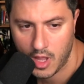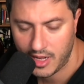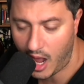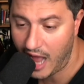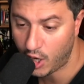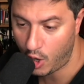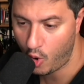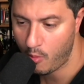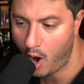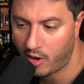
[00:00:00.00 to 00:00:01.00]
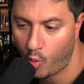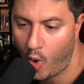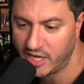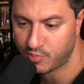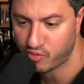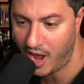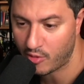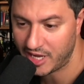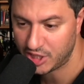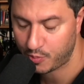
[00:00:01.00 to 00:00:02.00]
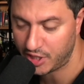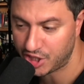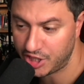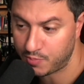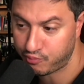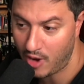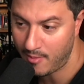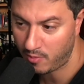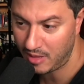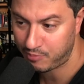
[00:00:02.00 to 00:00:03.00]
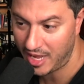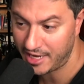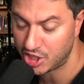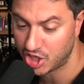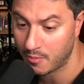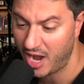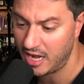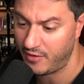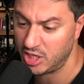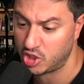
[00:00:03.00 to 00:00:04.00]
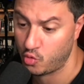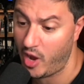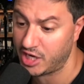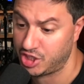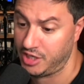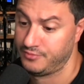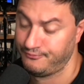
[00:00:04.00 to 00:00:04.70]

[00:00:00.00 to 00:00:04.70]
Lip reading: Now, I don't know who Margaret Weiss Brown is, but she's probably planning some kind of insurrection.